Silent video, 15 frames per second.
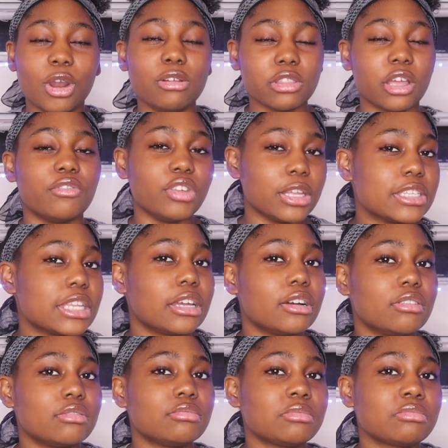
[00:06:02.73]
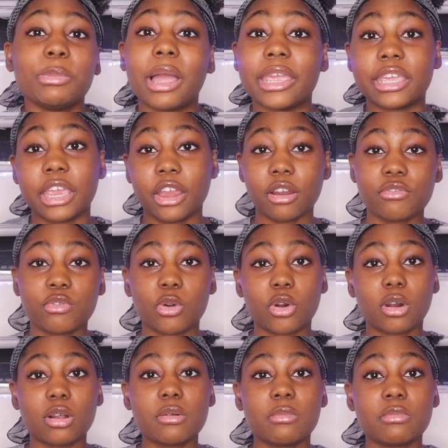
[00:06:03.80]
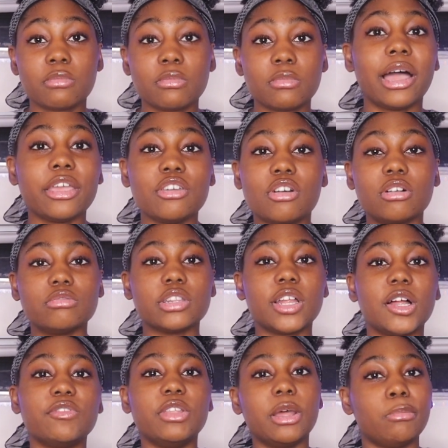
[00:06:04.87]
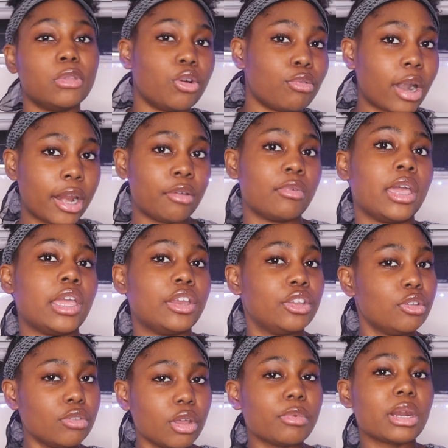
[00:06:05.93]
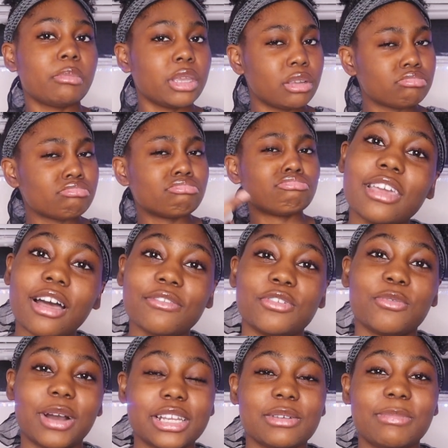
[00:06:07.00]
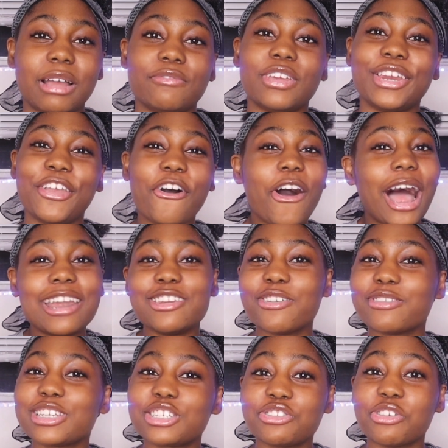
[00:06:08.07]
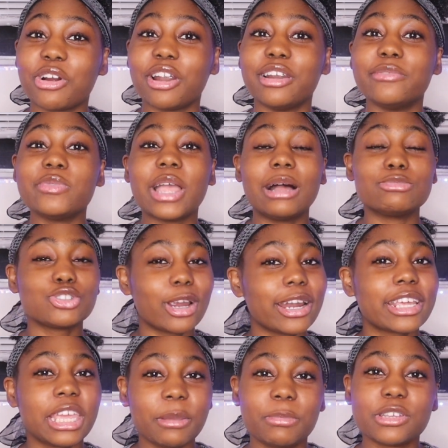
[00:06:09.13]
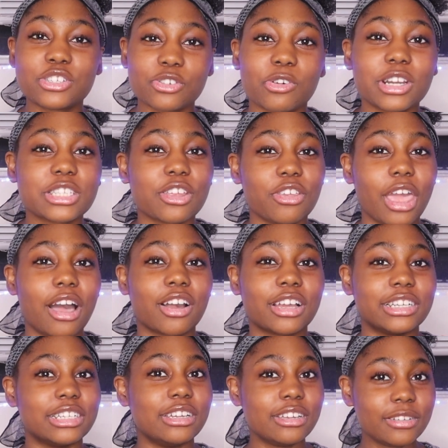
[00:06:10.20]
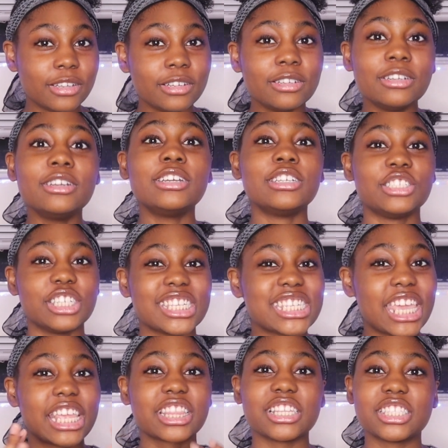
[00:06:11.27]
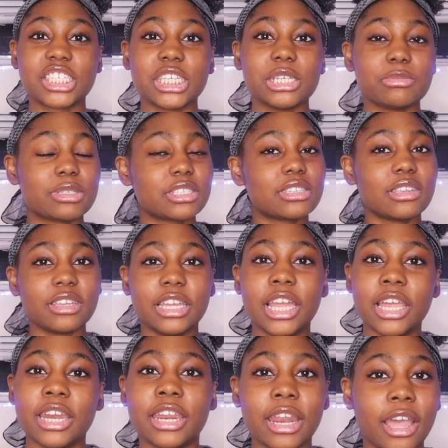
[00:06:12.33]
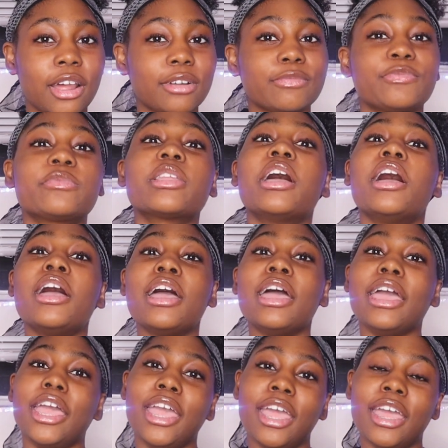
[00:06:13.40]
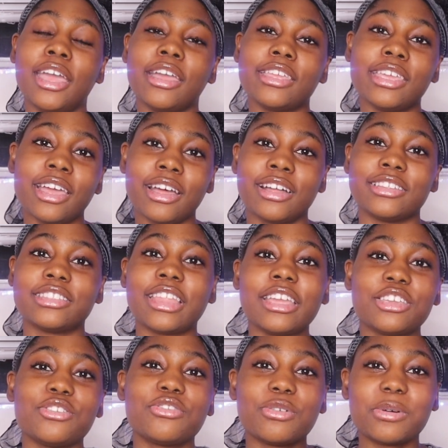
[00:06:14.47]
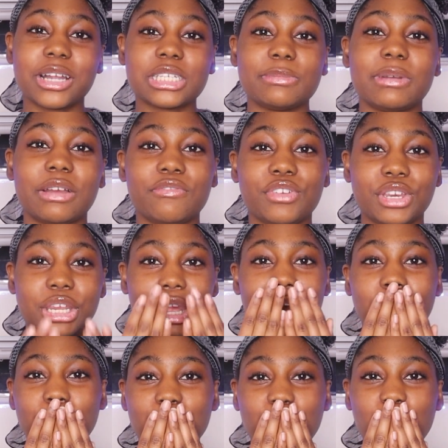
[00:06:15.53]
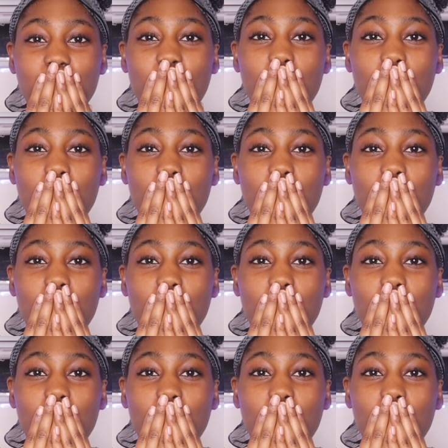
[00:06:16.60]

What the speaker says: you don't love yourself? You might care for them, but how you gonna love them the right way? You know what I mean? Thank y'all for watching my video. I know it's short. I'm trying to keep it short so y'all could just get the tips in and out. And yeah, thank you for watching my video.